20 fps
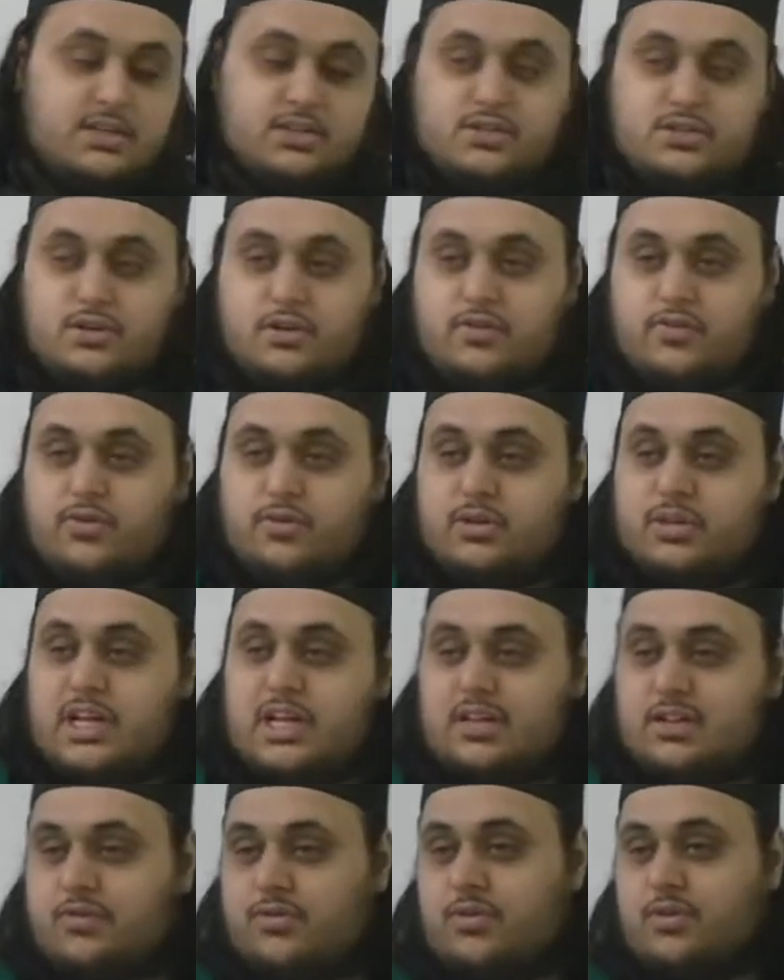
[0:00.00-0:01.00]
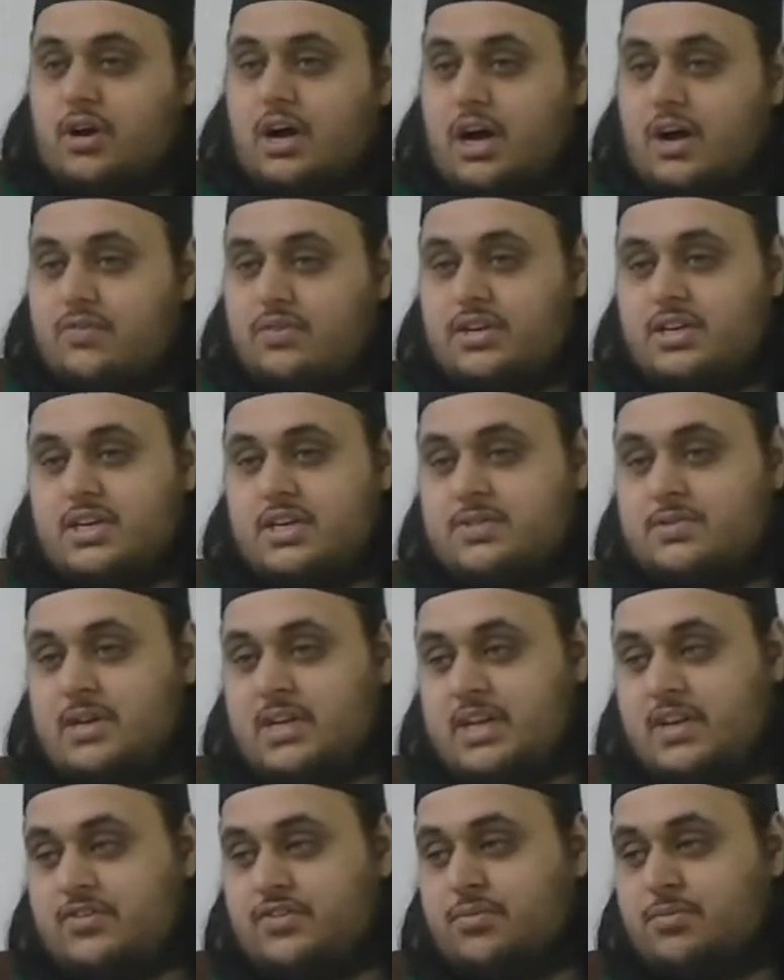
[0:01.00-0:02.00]
So for that the Fuqaha have written as
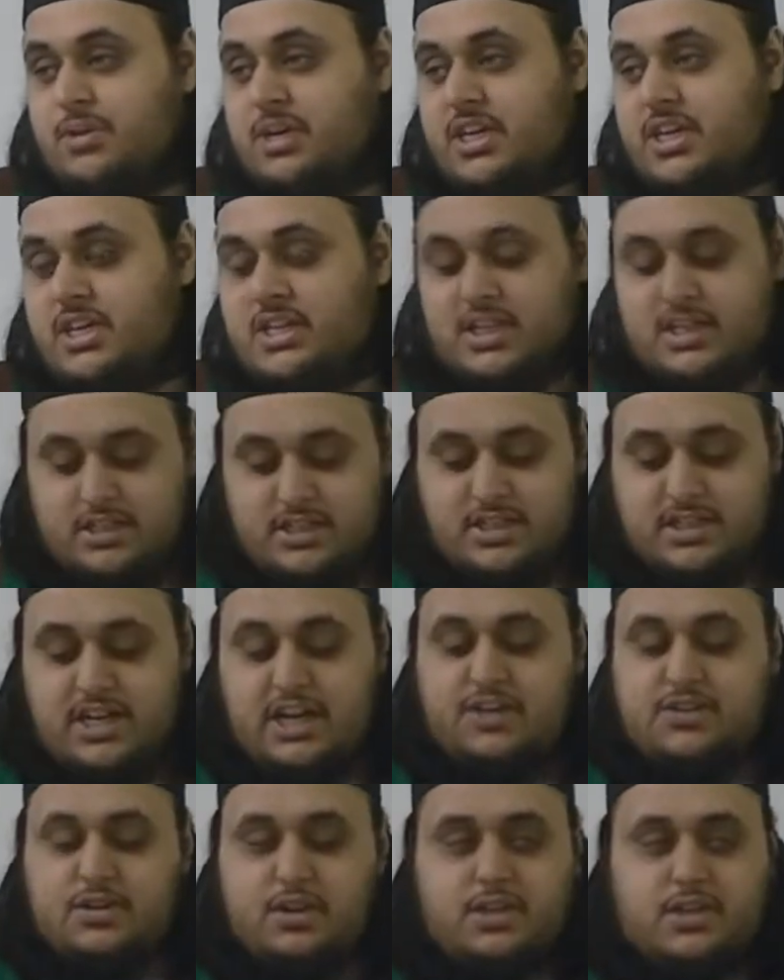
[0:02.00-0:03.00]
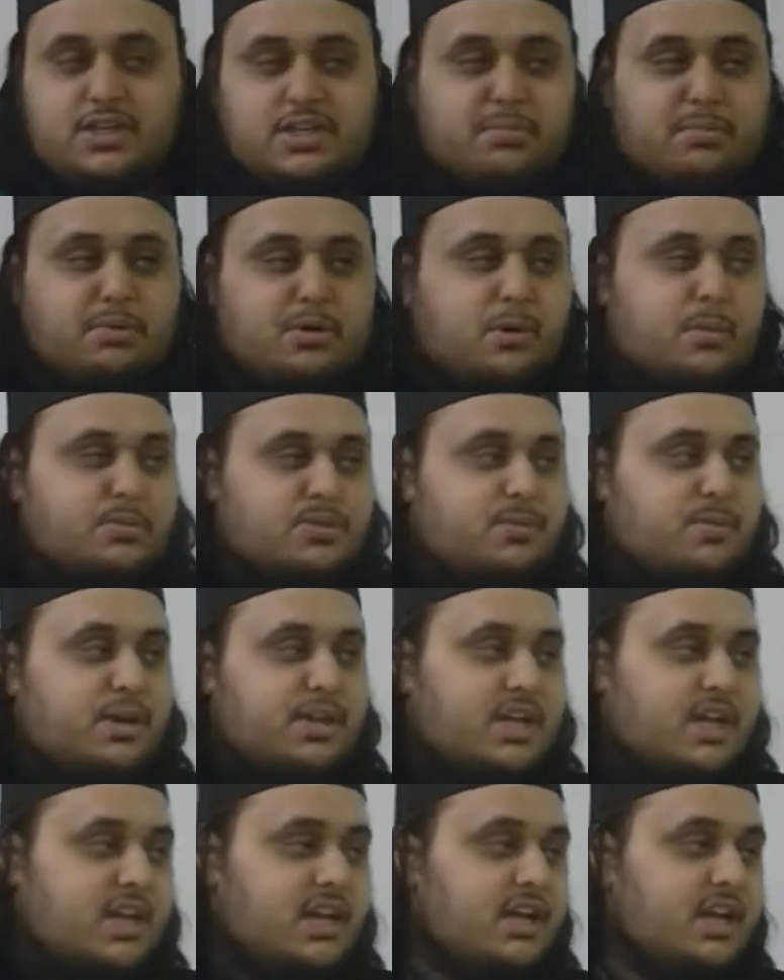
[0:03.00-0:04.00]
well that if somebody does, later on the chapter comments
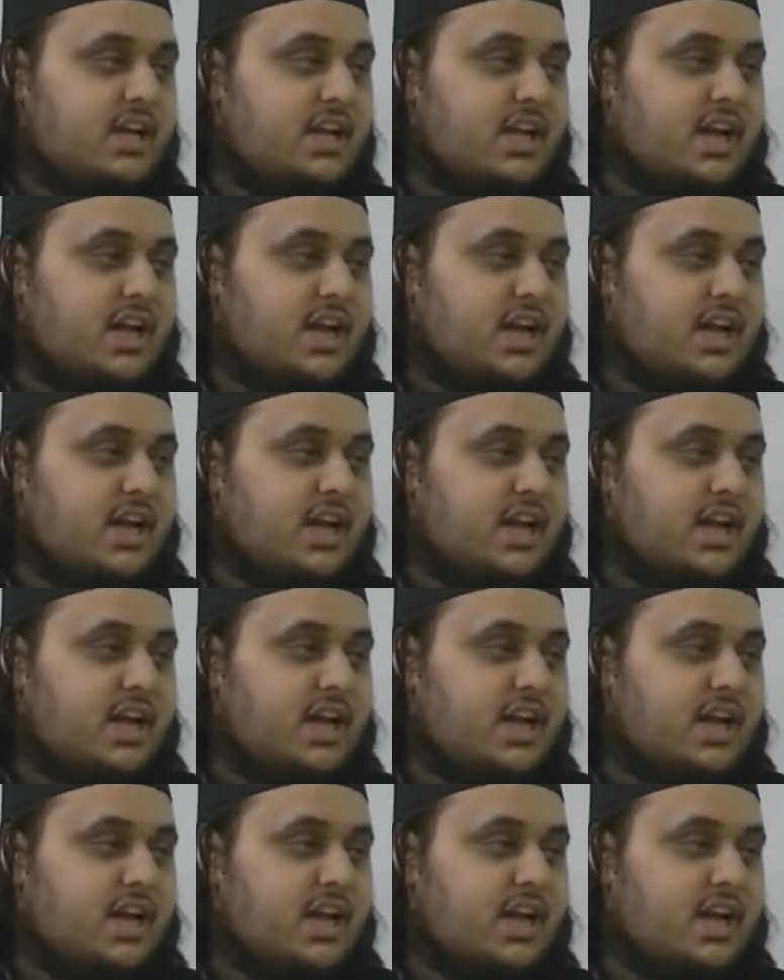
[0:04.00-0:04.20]
about that,